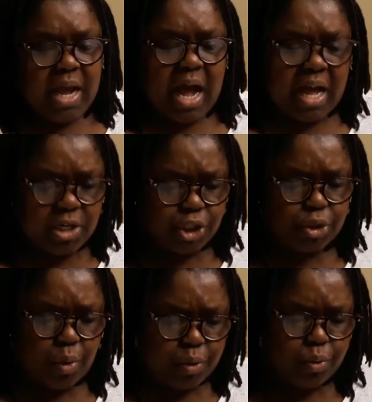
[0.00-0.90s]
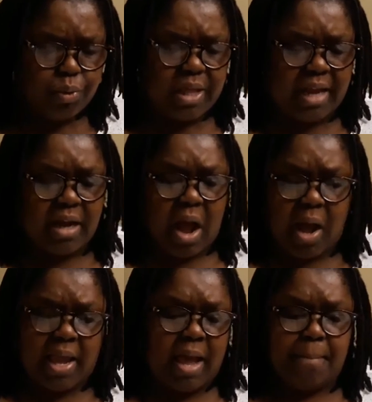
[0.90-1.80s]
I'll show you that
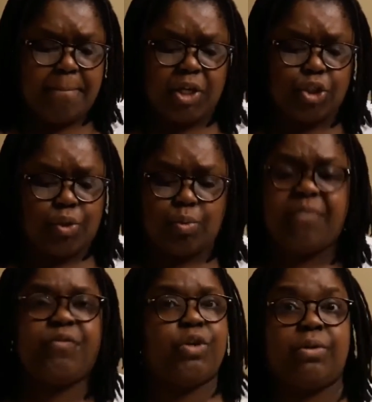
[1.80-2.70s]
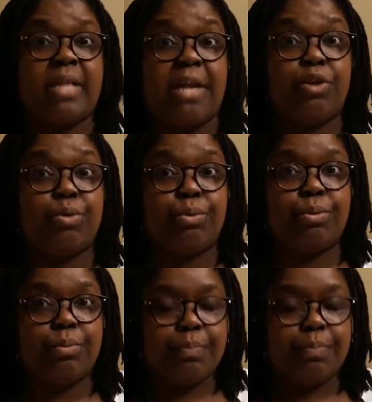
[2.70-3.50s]
I am much swifter than you."